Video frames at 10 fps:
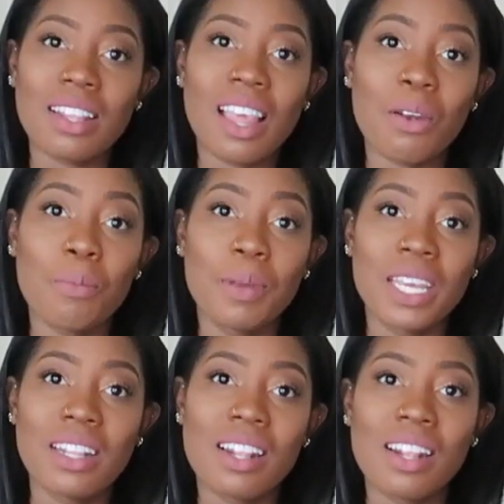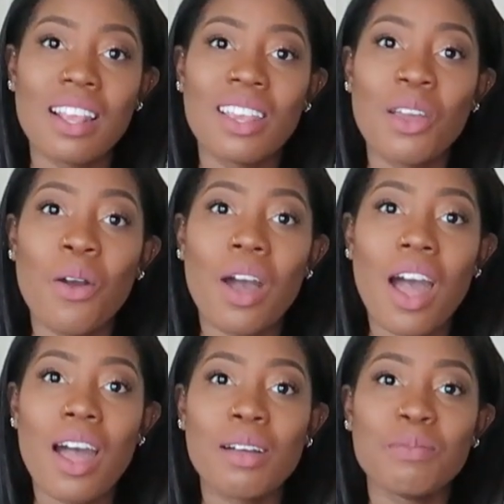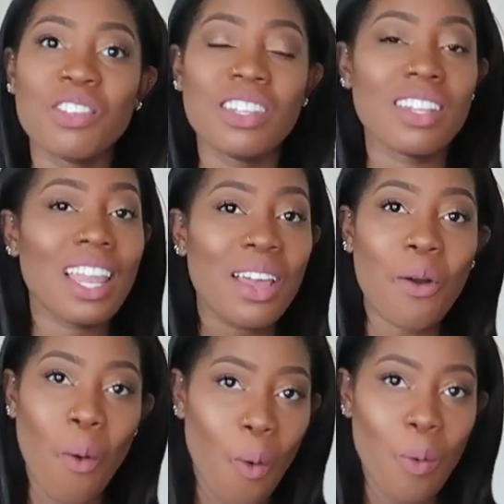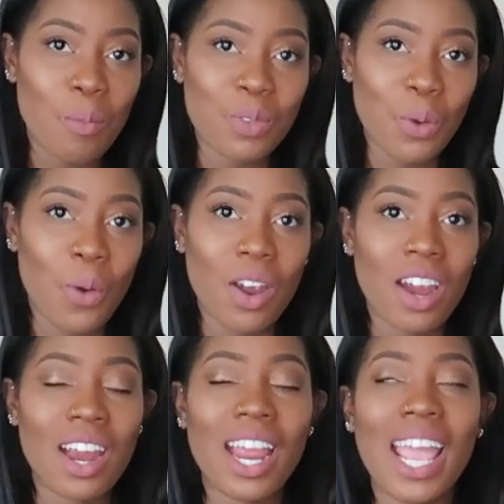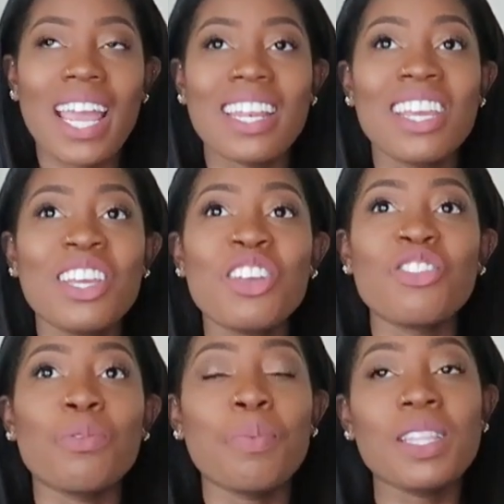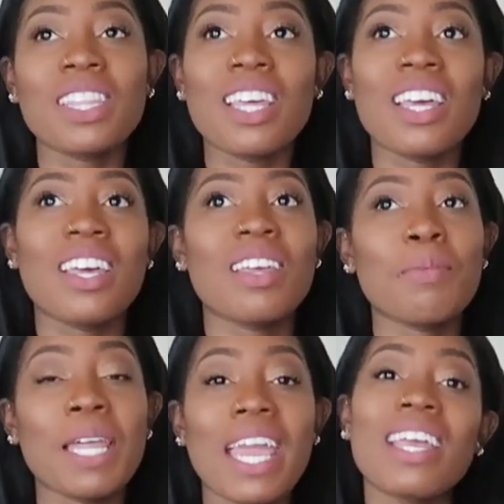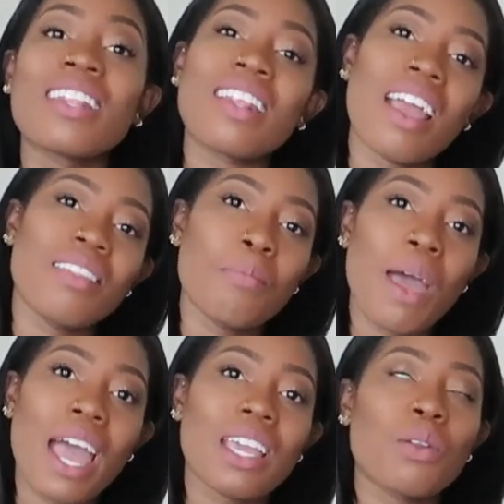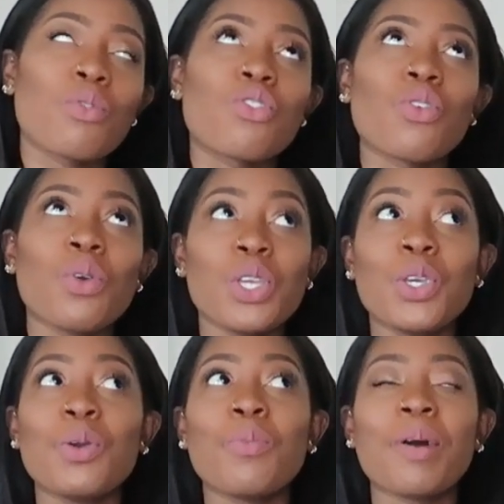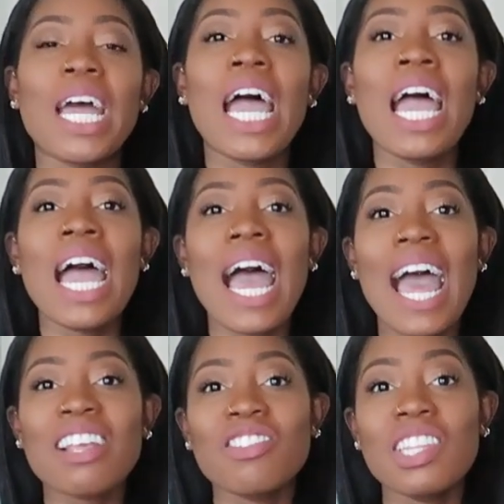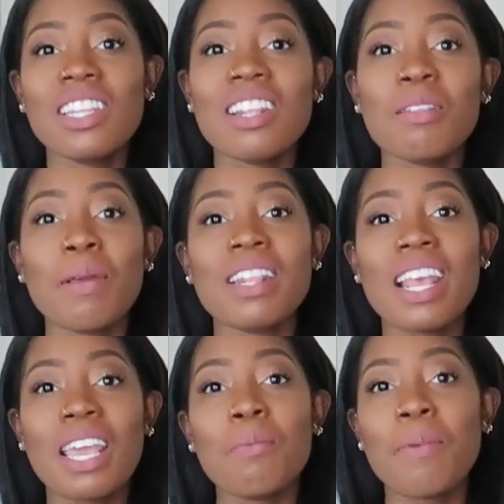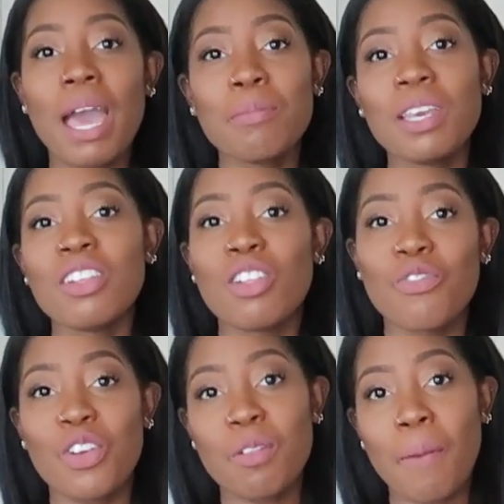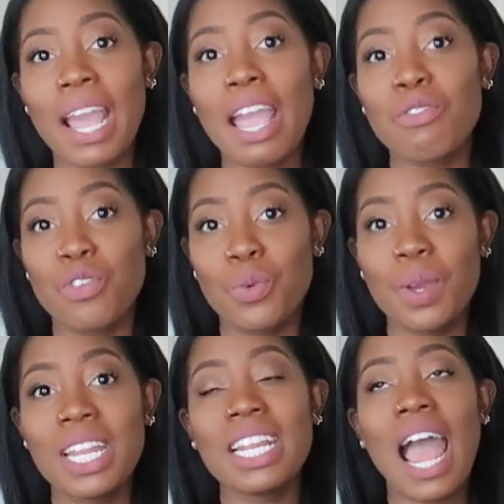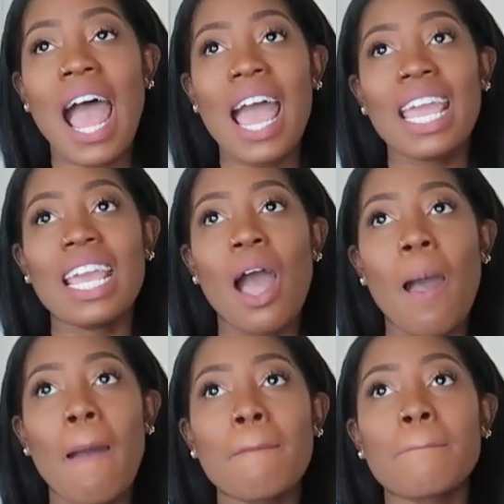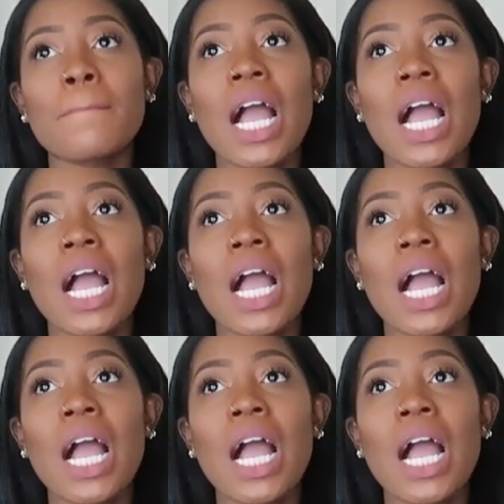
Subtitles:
Stiletto Beats. She did like a home tour and she put the plant inside the bag, and it was so cute. But actually, this is my second bag because the first bag I ruined. I